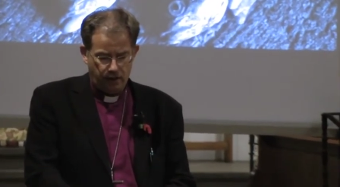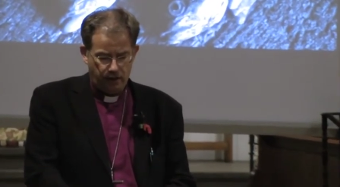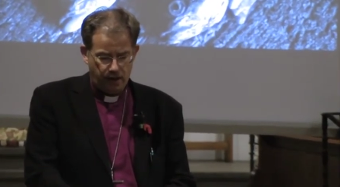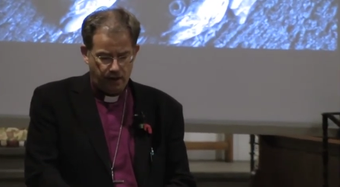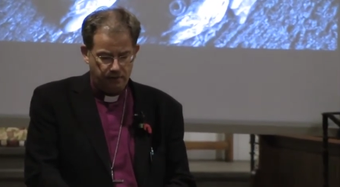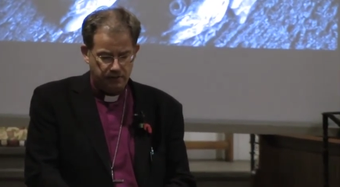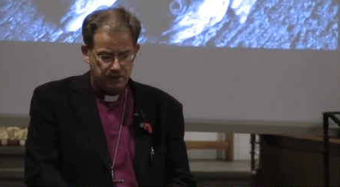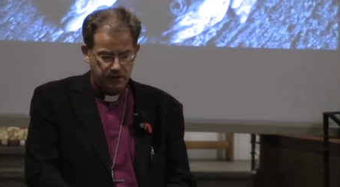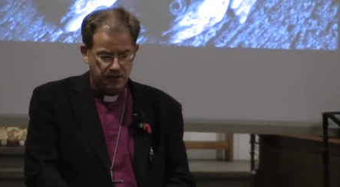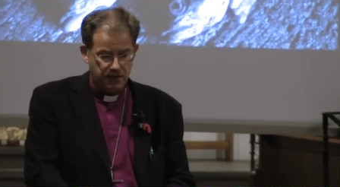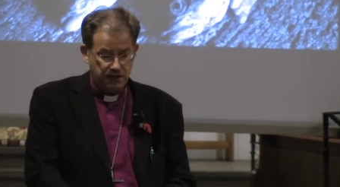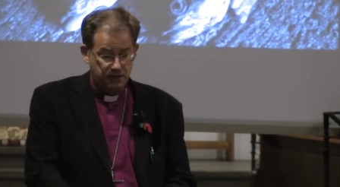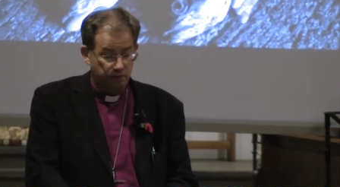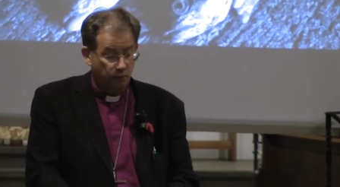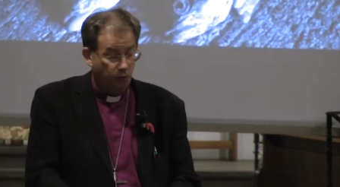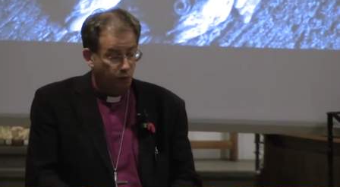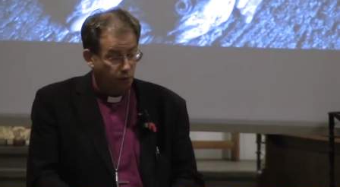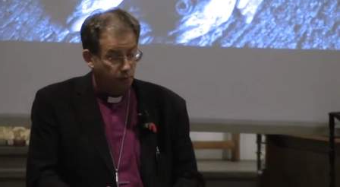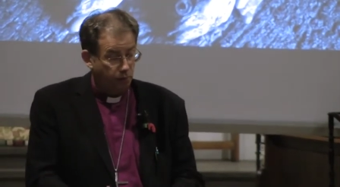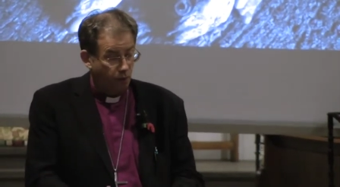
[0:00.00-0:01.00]
there is a
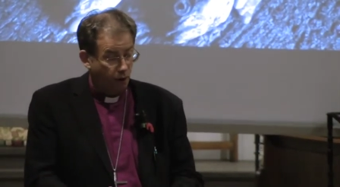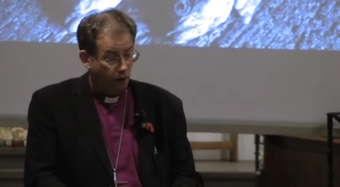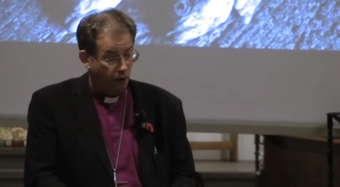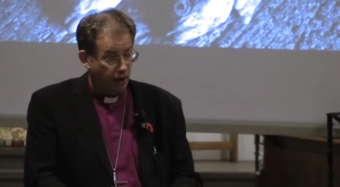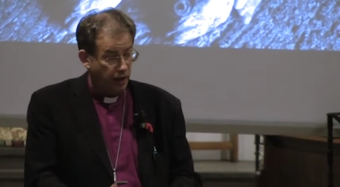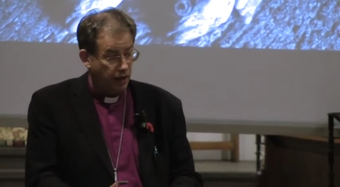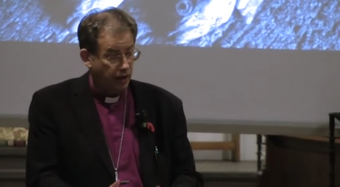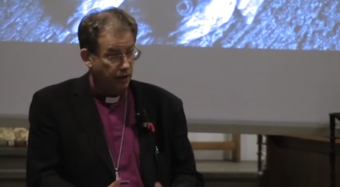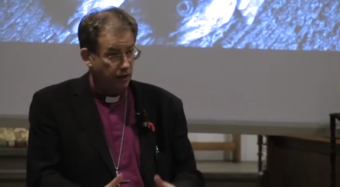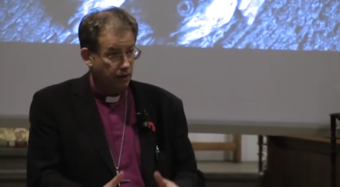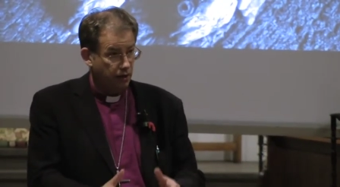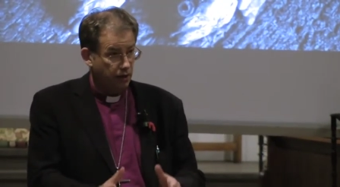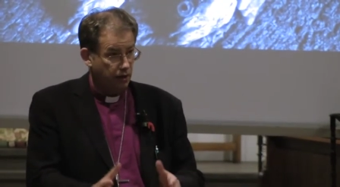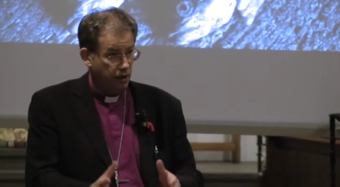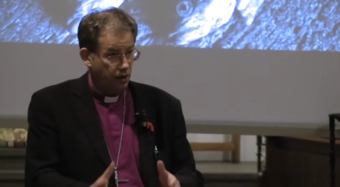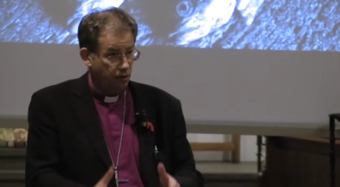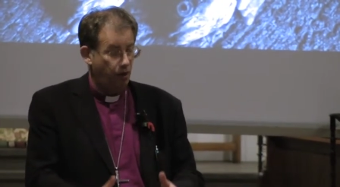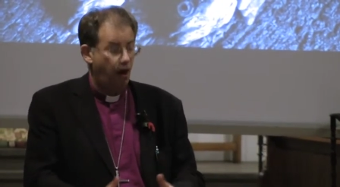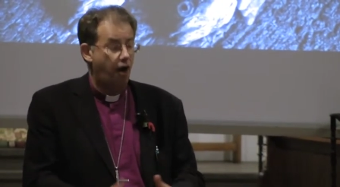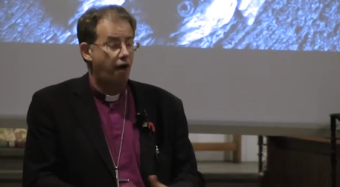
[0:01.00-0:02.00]
small boy
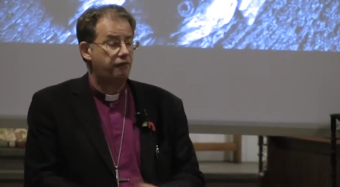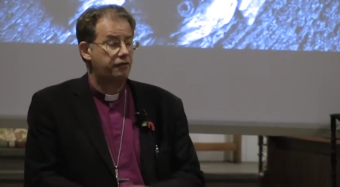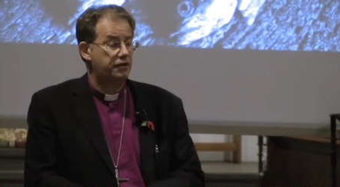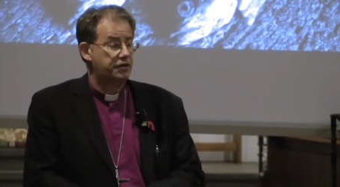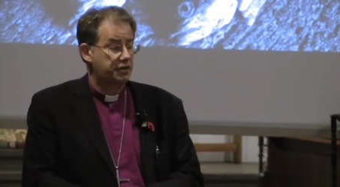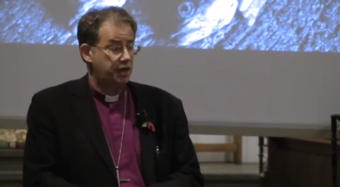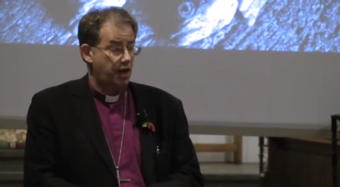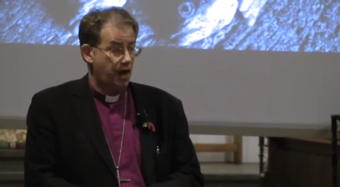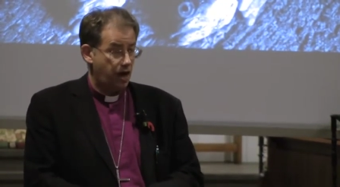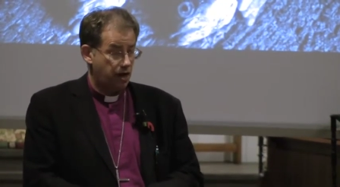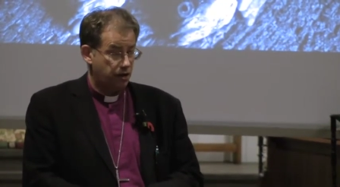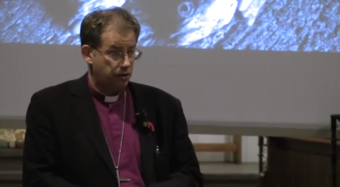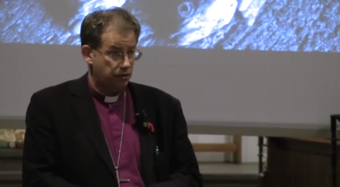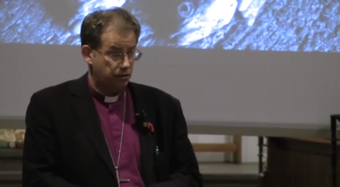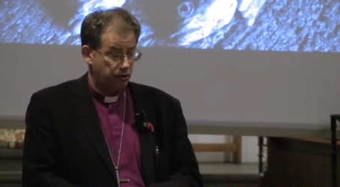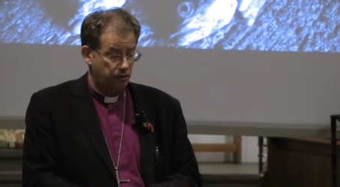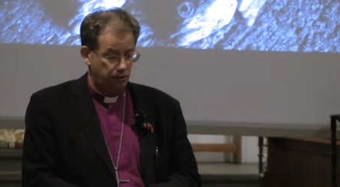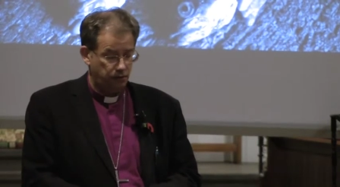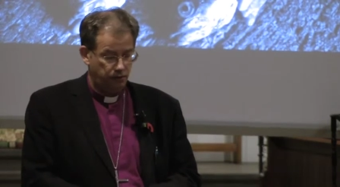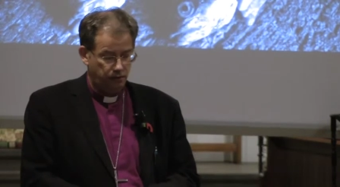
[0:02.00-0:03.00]
who offers to
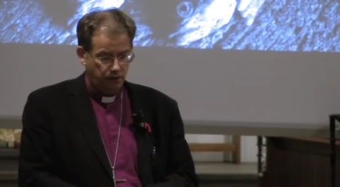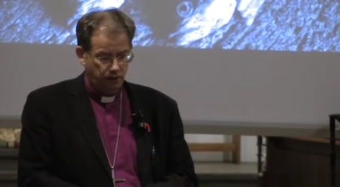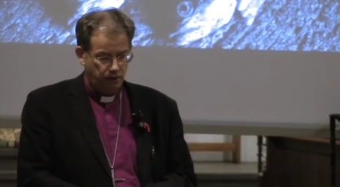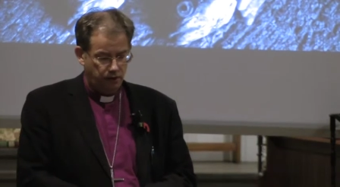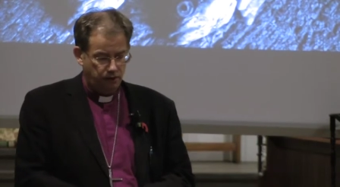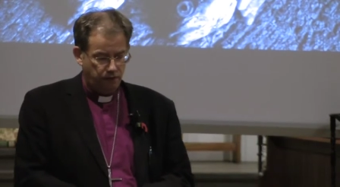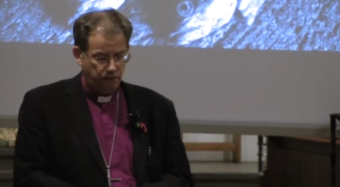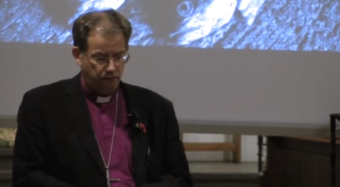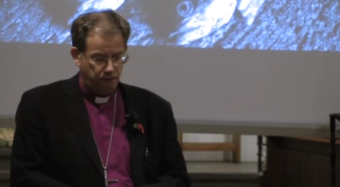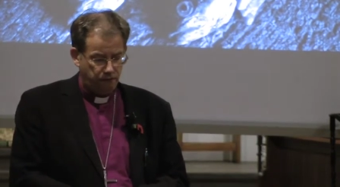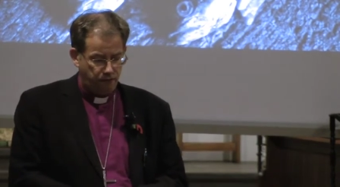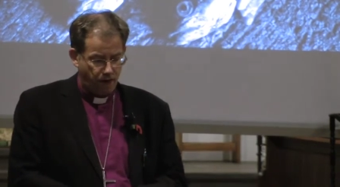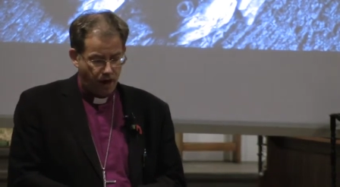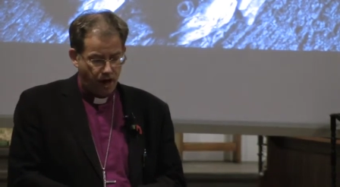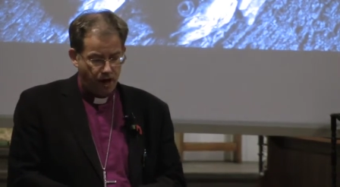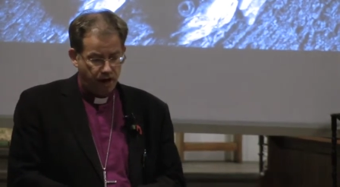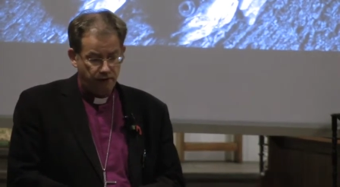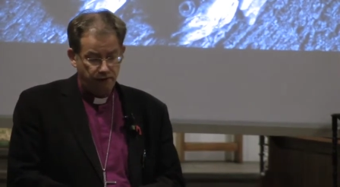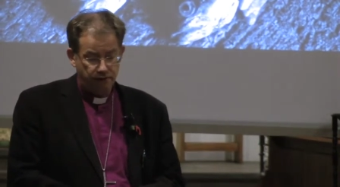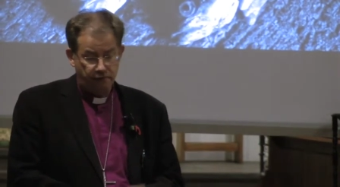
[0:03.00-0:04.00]
Andrew
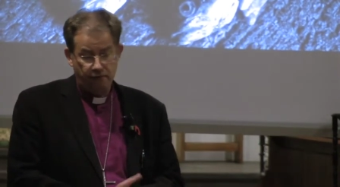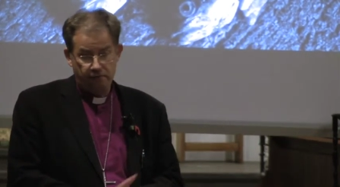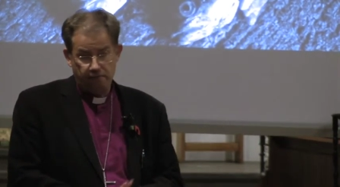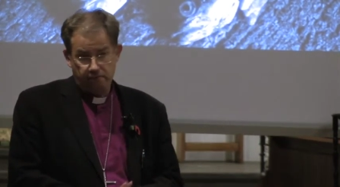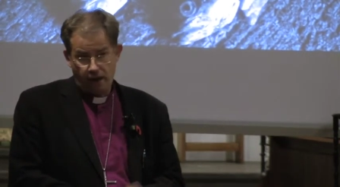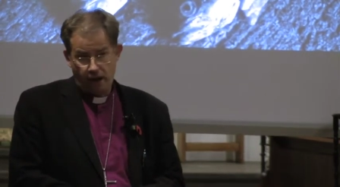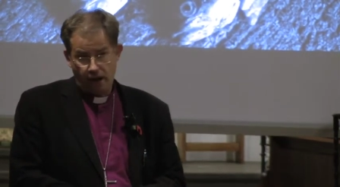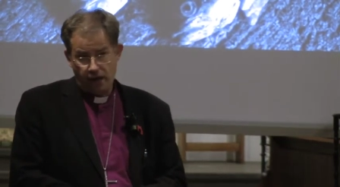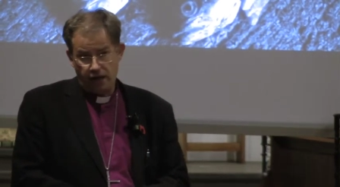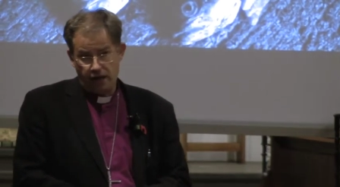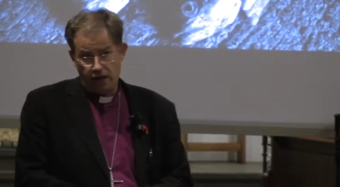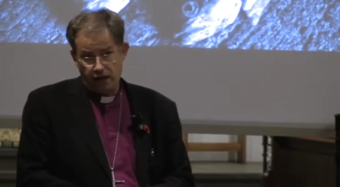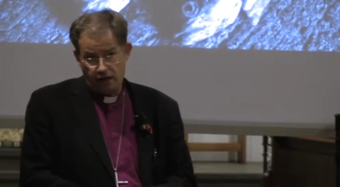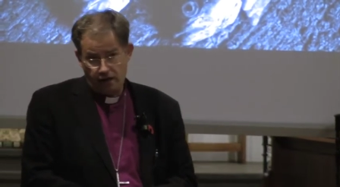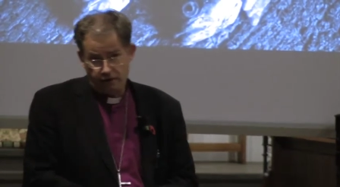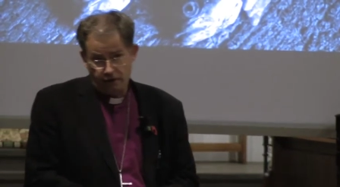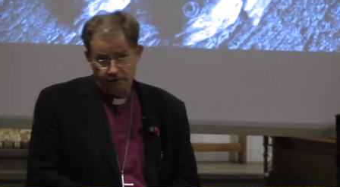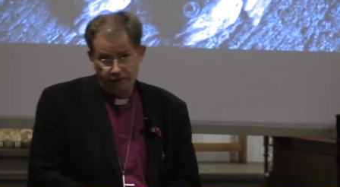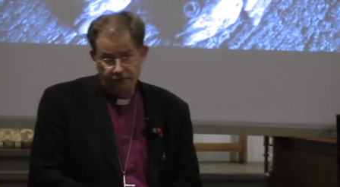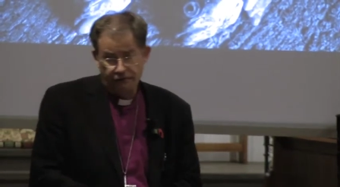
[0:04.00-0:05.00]
five barley
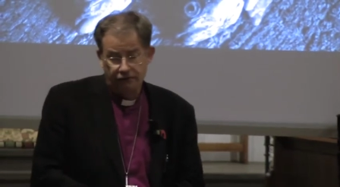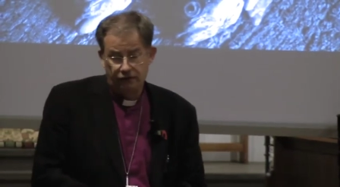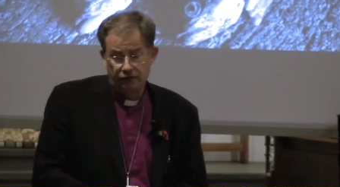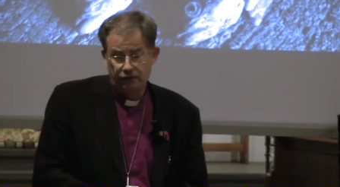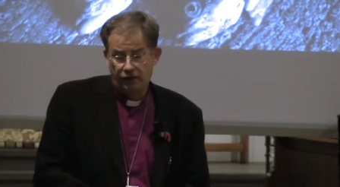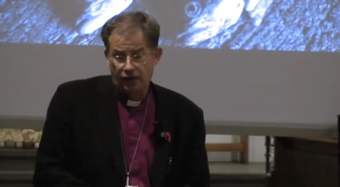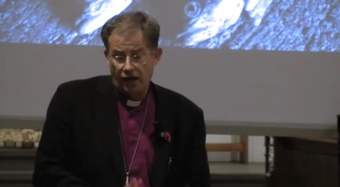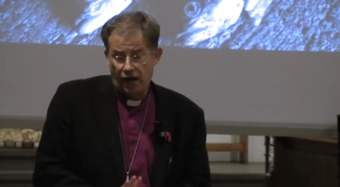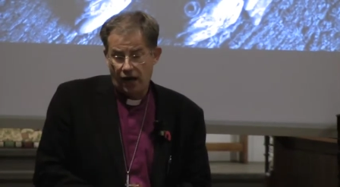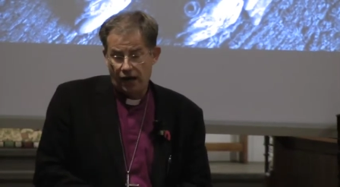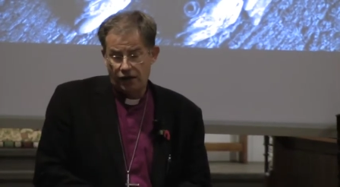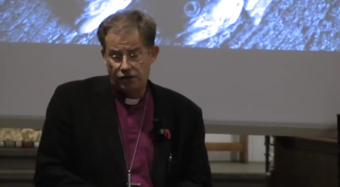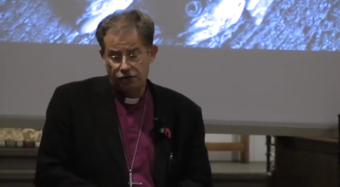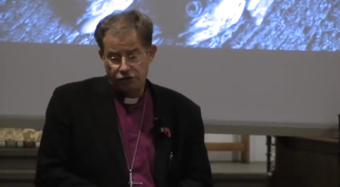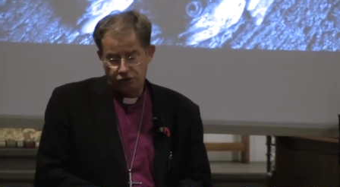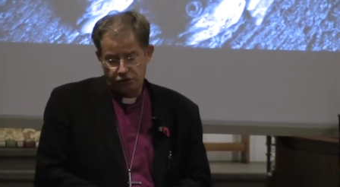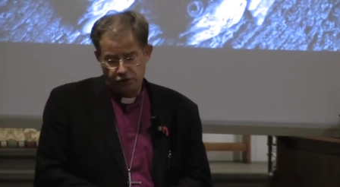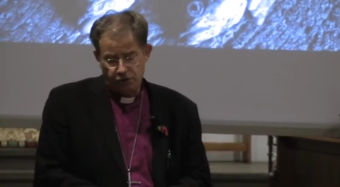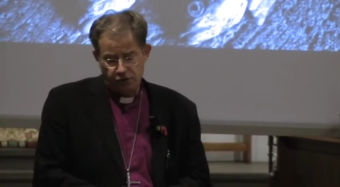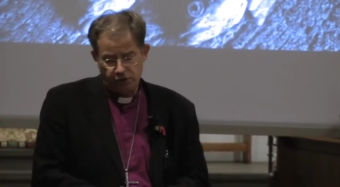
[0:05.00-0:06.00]
loaves and
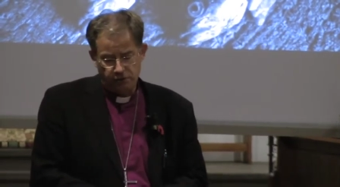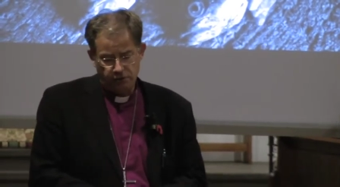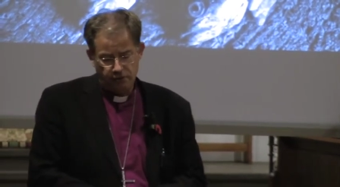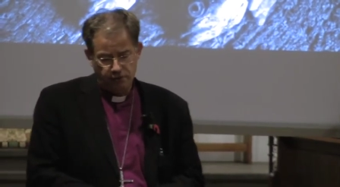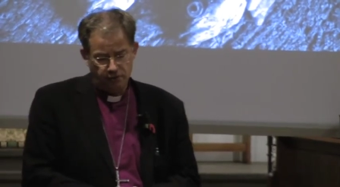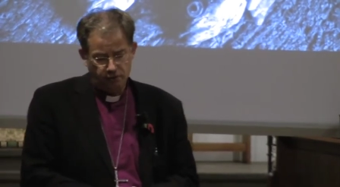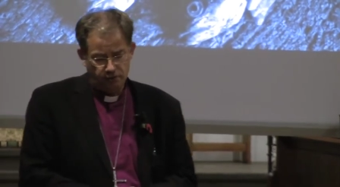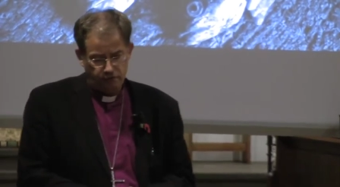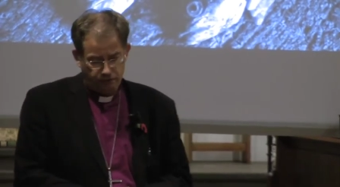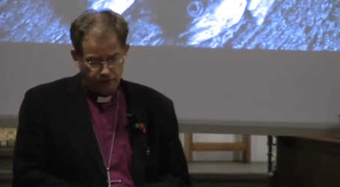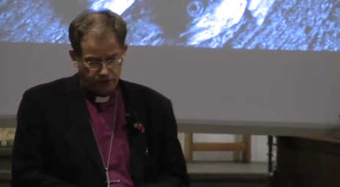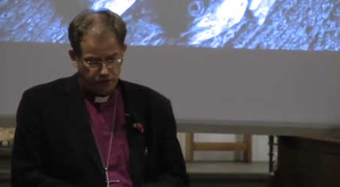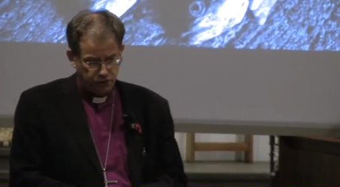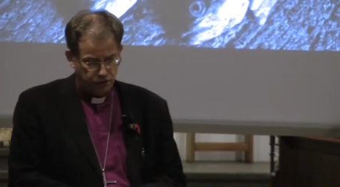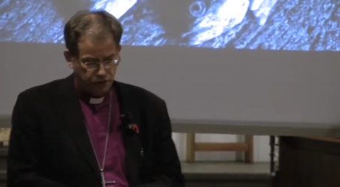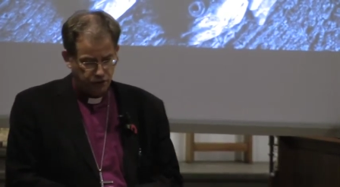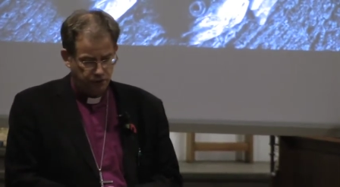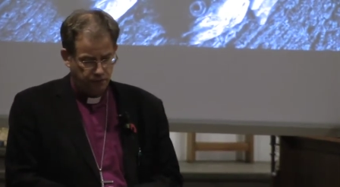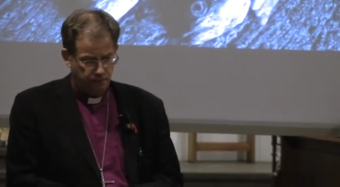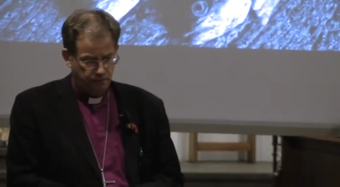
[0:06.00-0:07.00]
two
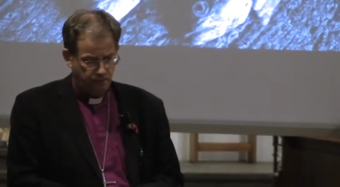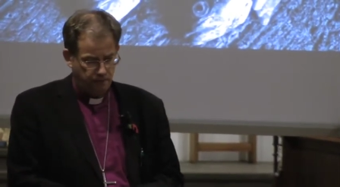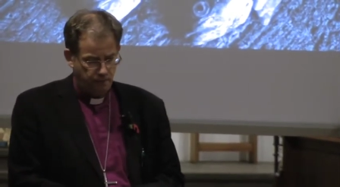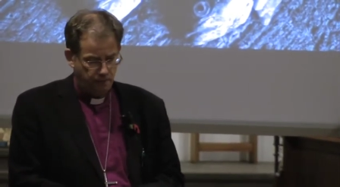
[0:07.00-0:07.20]
fish.